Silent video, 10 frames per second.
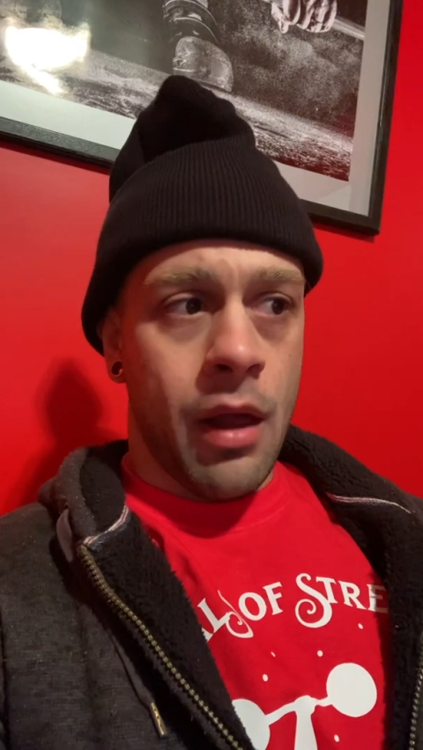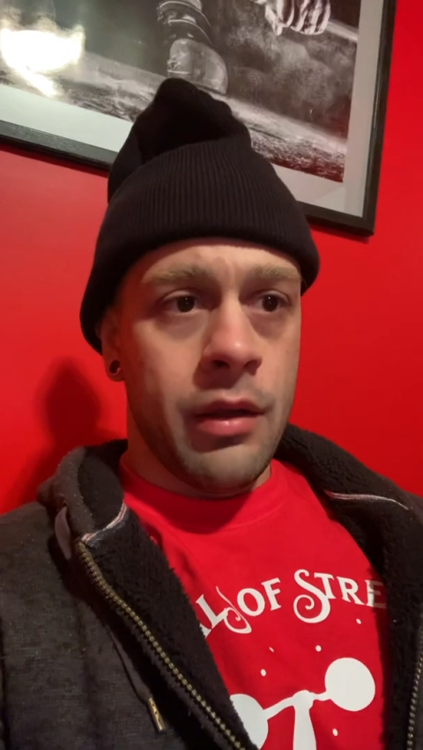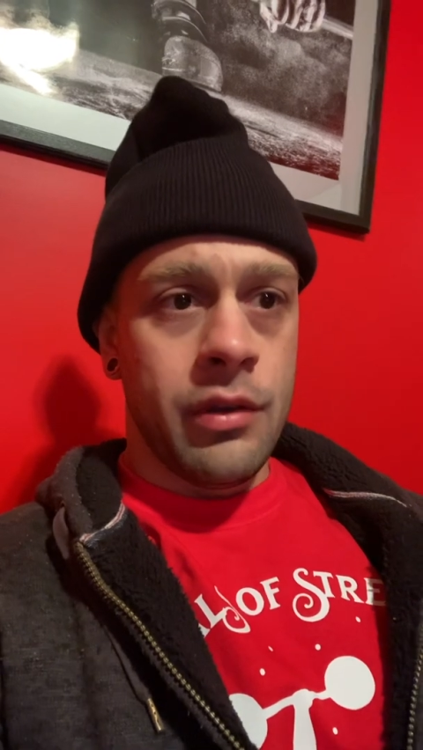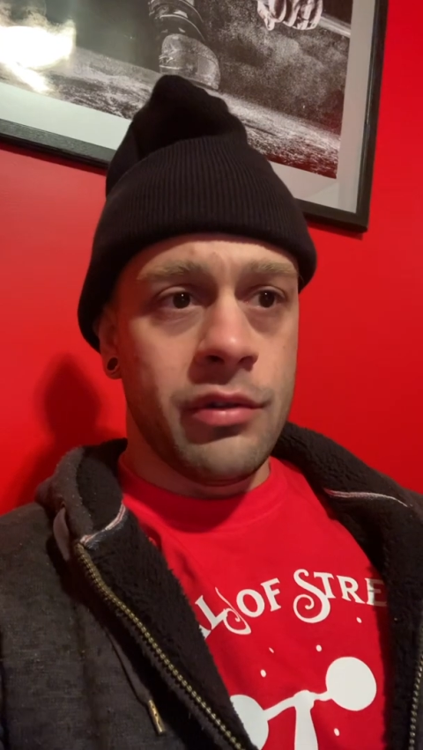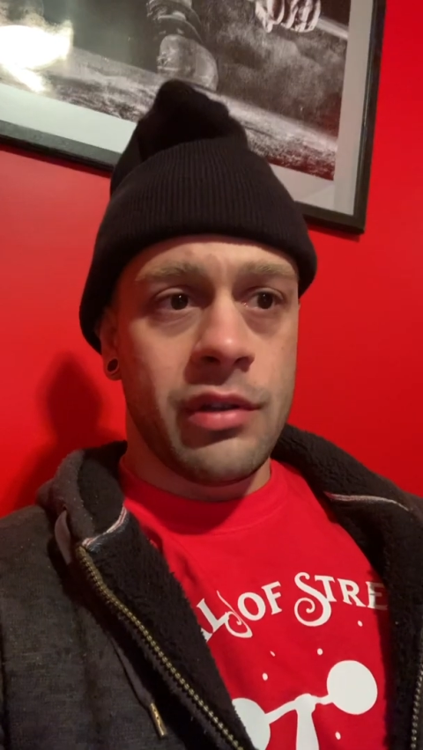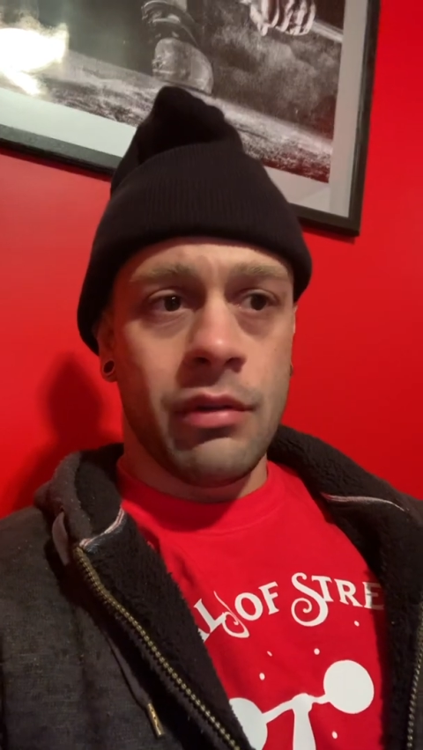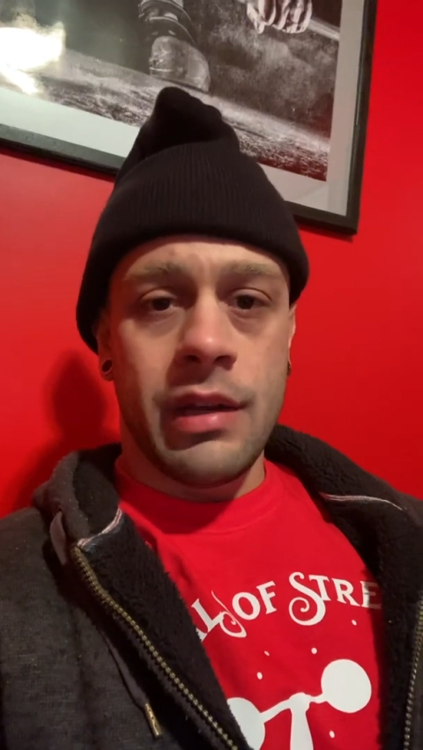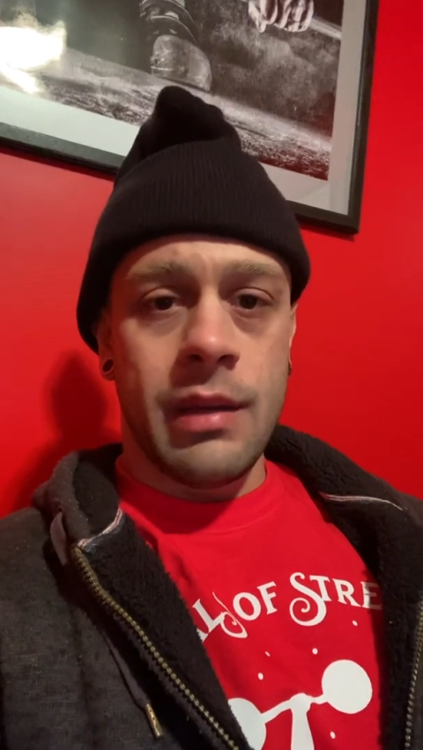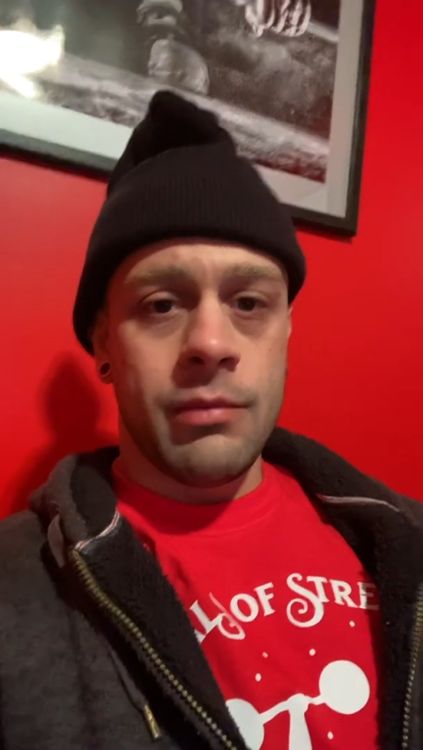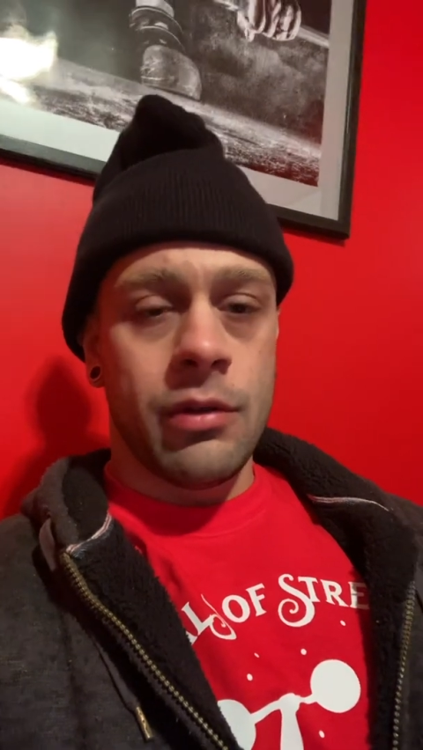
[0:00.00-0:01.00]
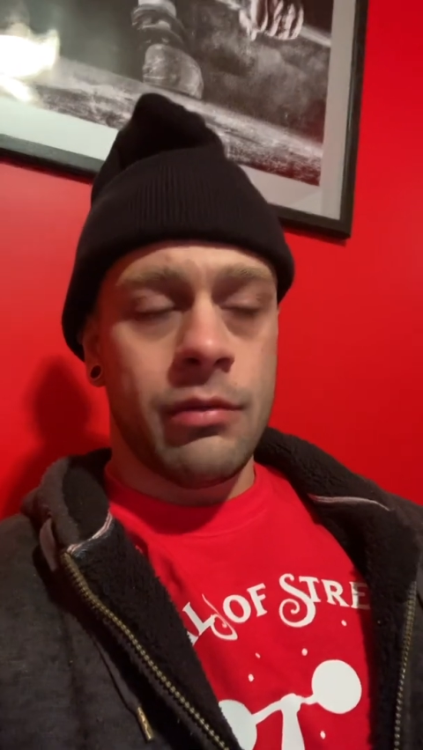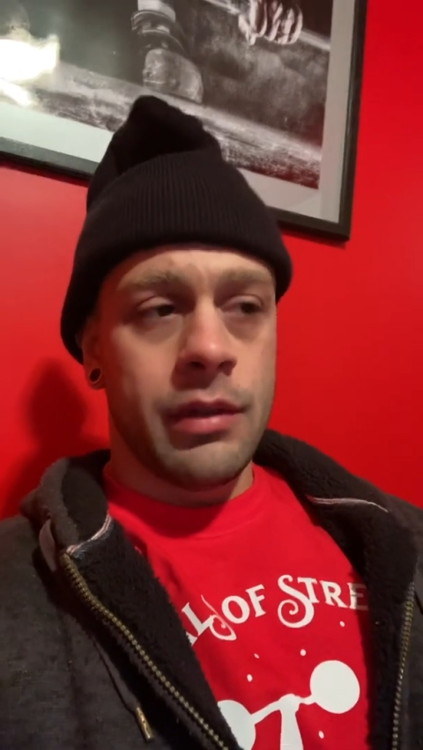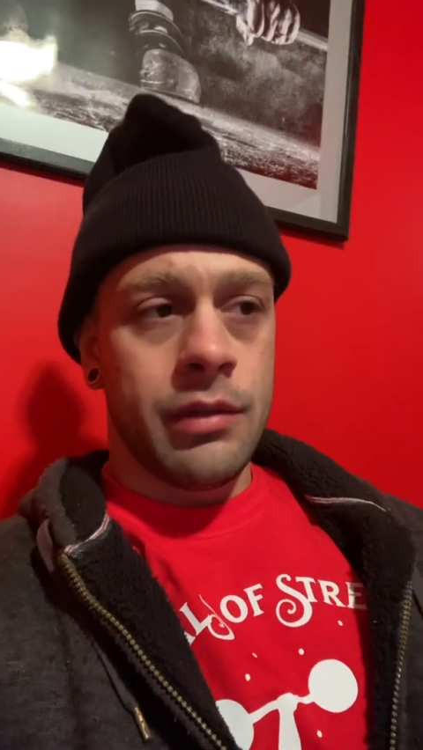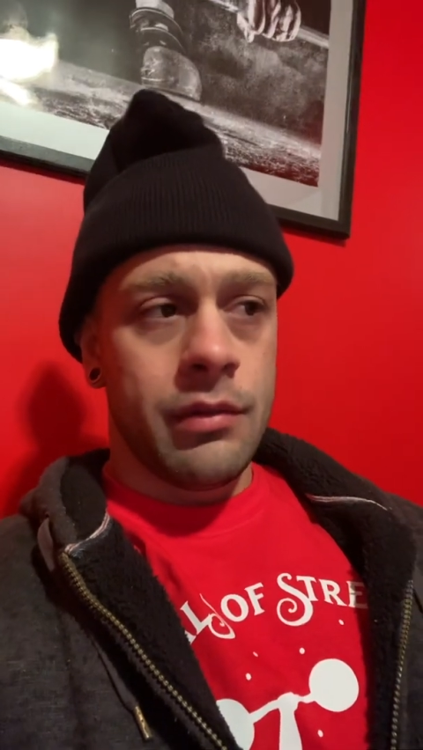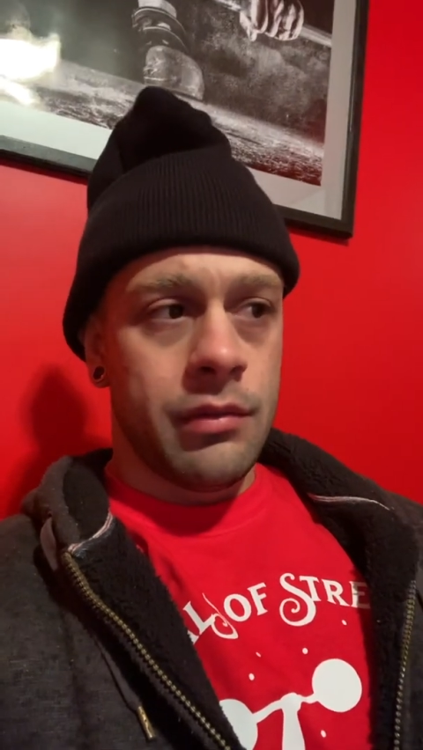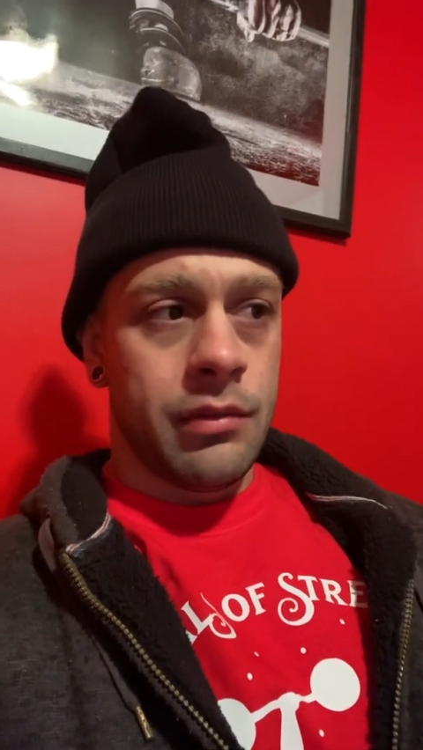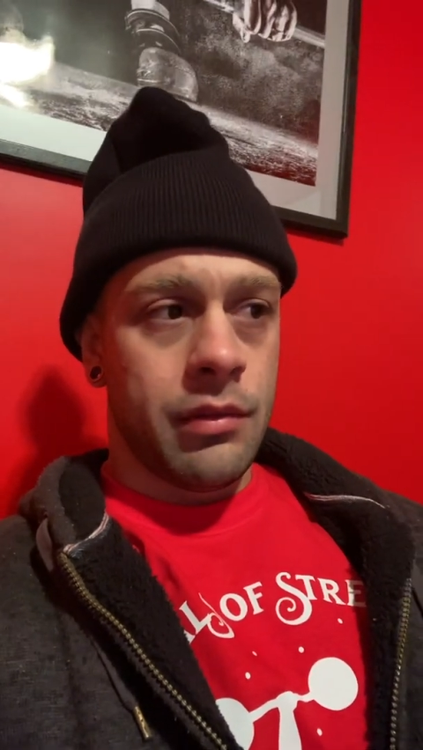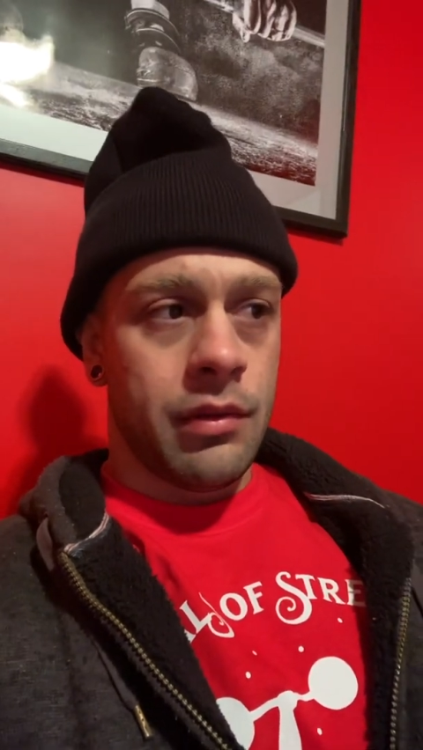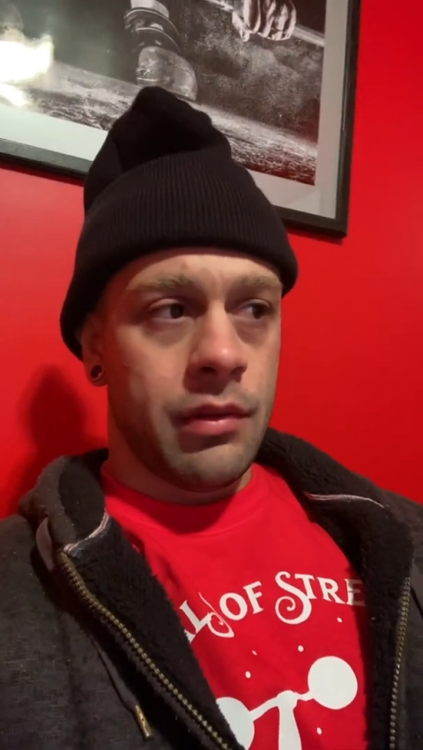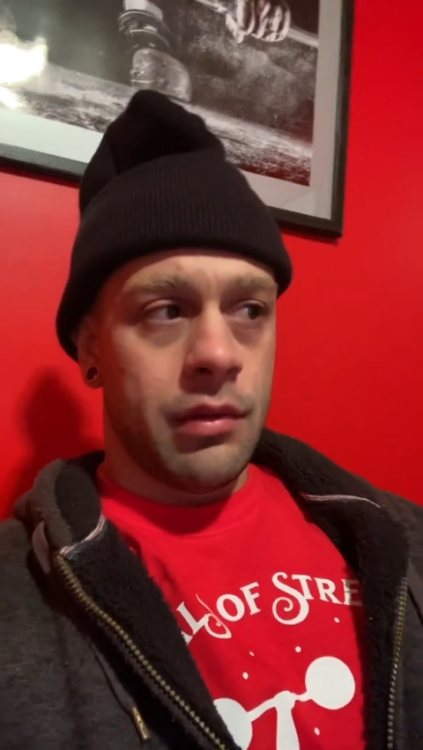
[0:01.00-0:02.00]
You still keep doing
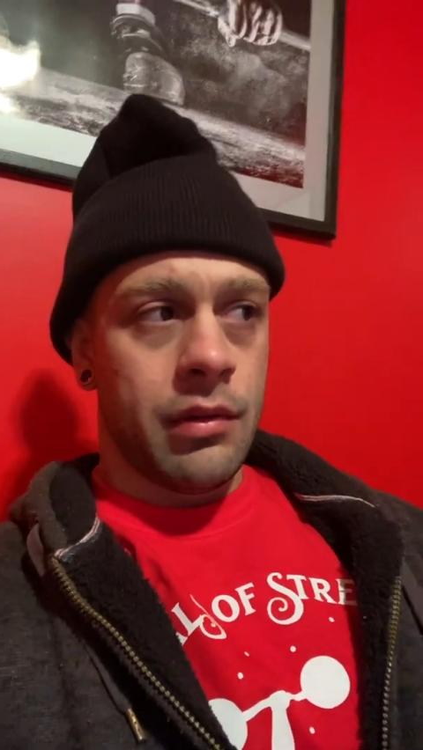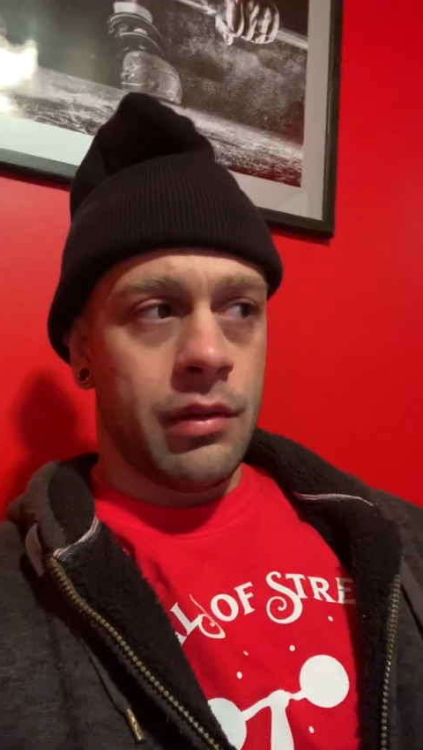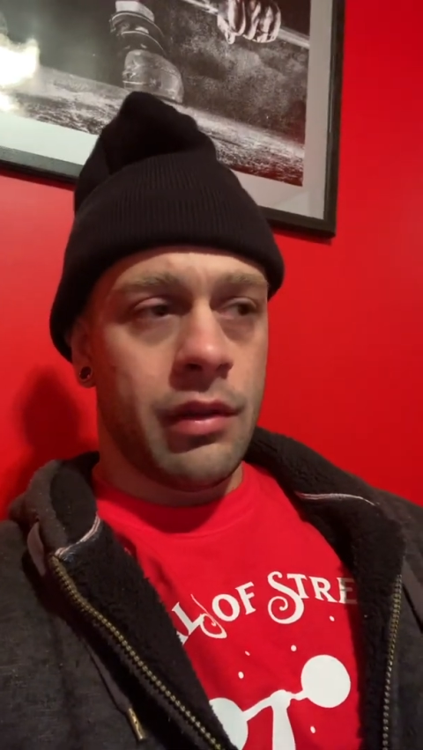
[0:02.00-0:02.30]
the